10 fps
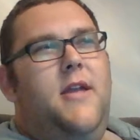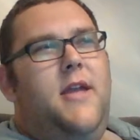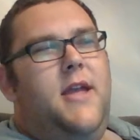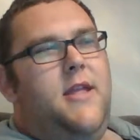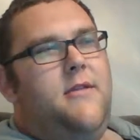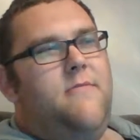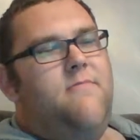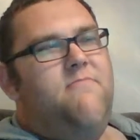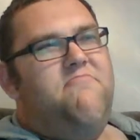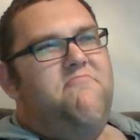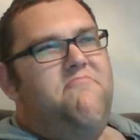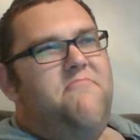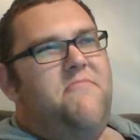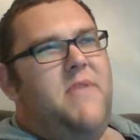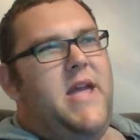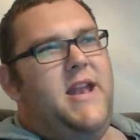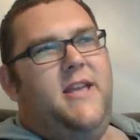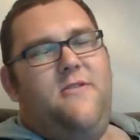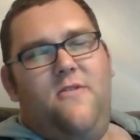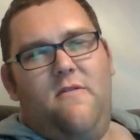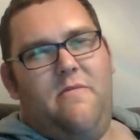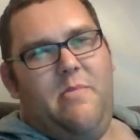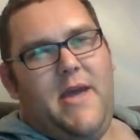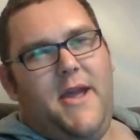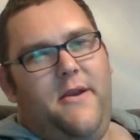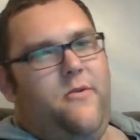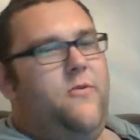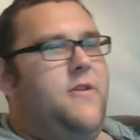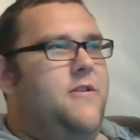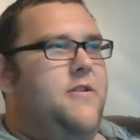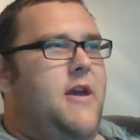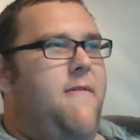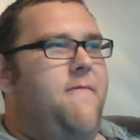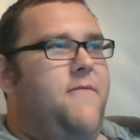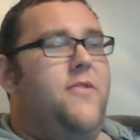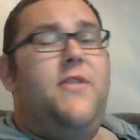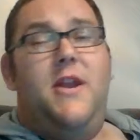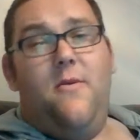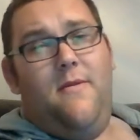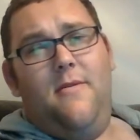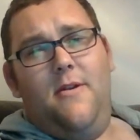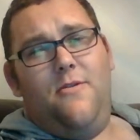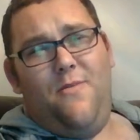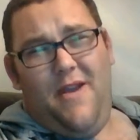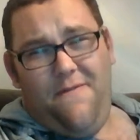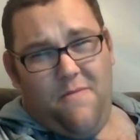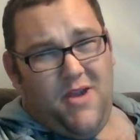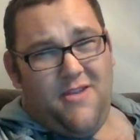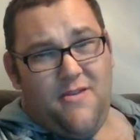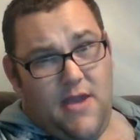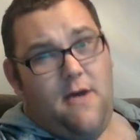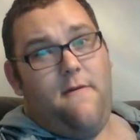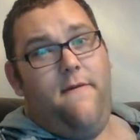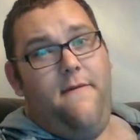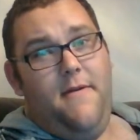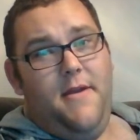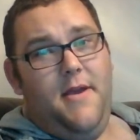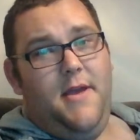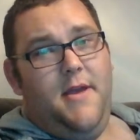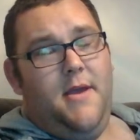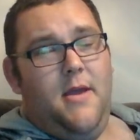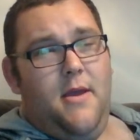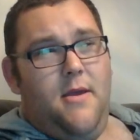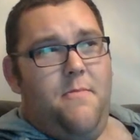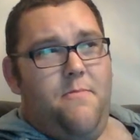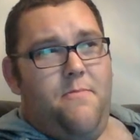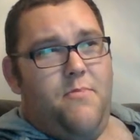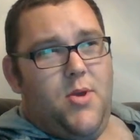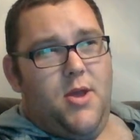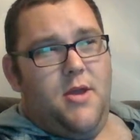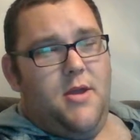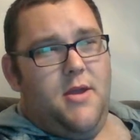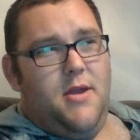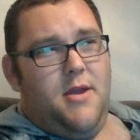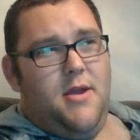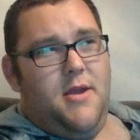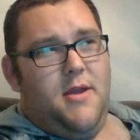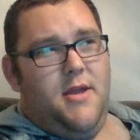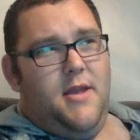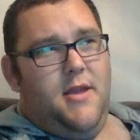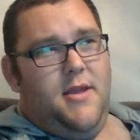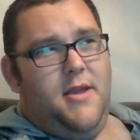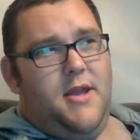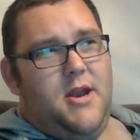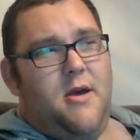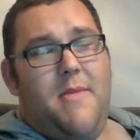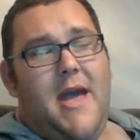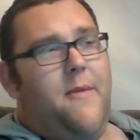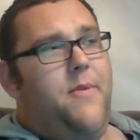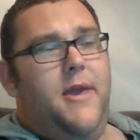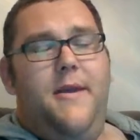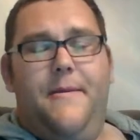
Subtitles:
in any sort of pain or discomfort, then I will lose weight for myself. But I'm happy.